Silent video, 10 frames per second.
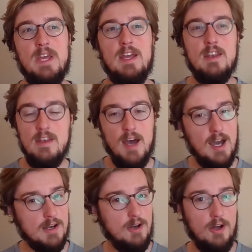
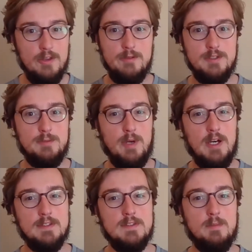not call and
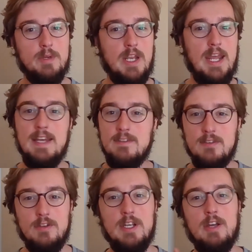response, but
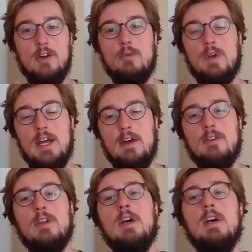answering around.
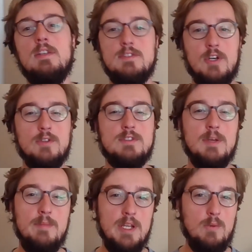So
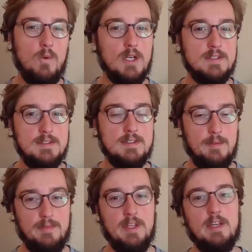somebody wants
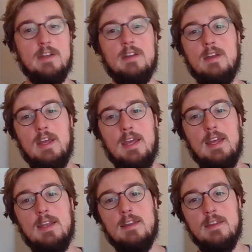something,
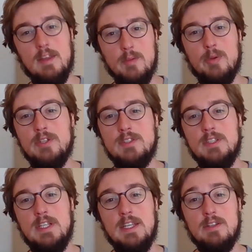and the other
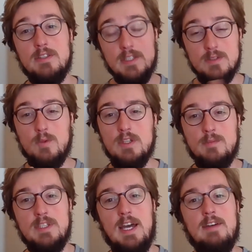person either doesn't want
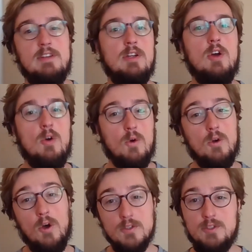them to have it, or
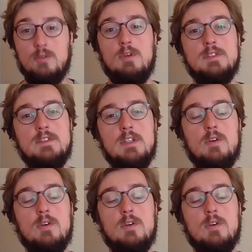also wants it,